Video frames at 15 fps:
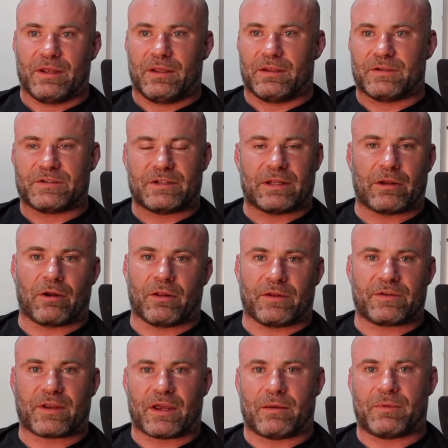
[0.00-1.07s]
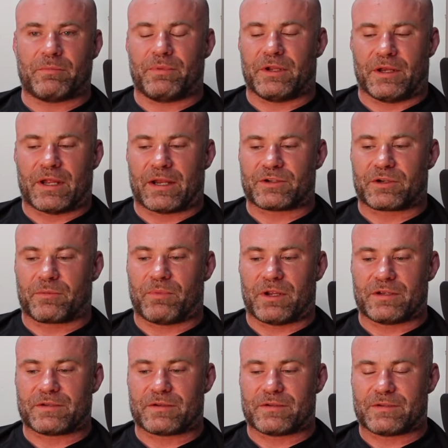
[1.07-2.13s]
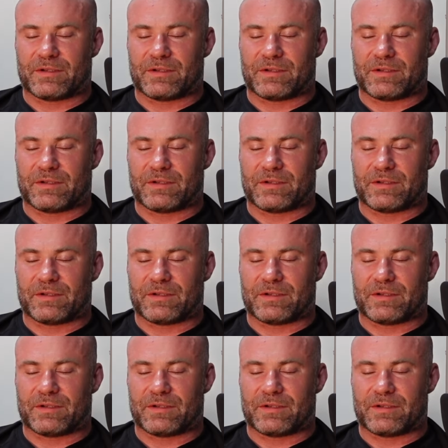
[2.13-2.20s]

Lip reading: You see that all the time in pediatric patients.